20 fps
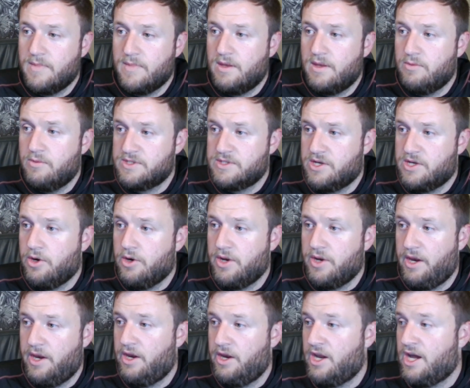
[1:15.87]
what is it called?
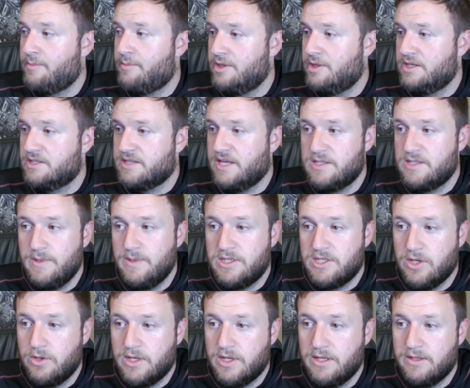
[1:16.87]
An anomalous lightspeed
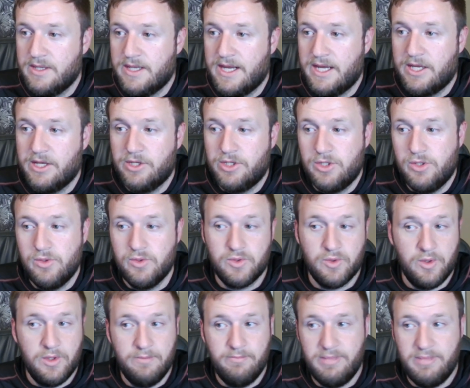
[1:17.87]
token that I could use
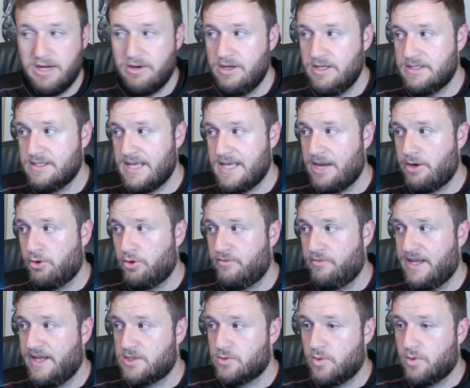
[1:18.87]
on Barris. I don't know if
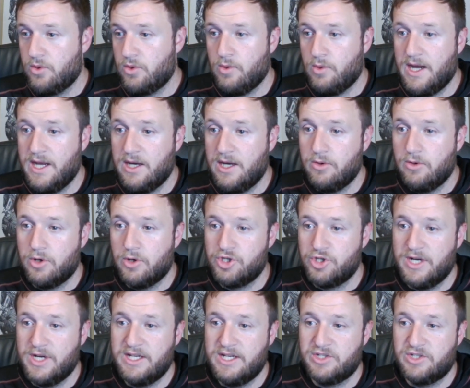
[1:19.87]
that's worthwhile, or
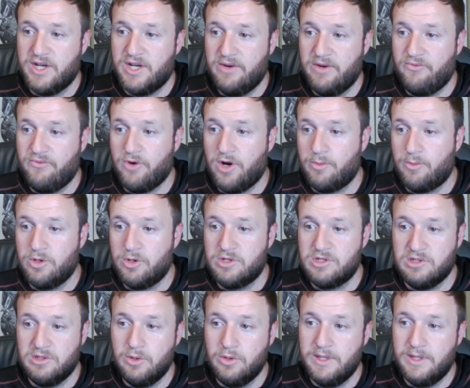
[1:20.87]
should I just try and farm her
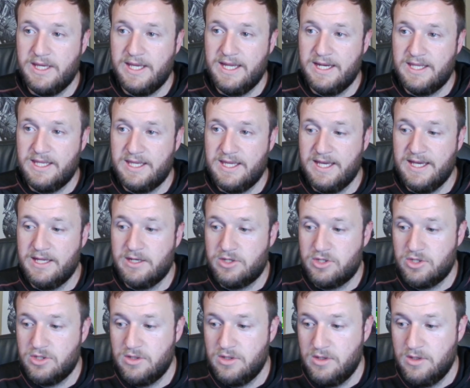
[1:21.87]
slowly and get